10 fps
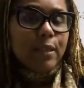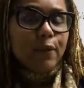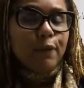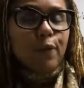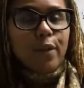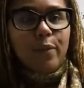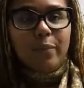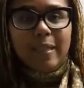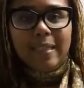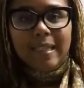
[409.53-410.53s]
So 40
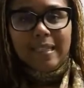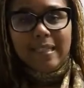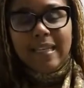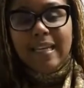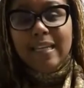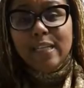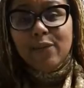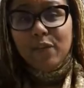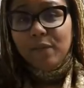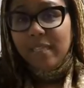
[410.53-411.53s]
plus 16 is
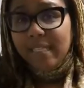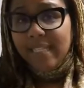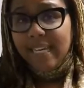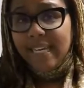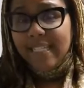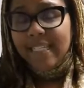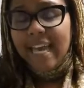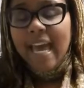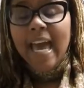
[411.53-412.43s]
56.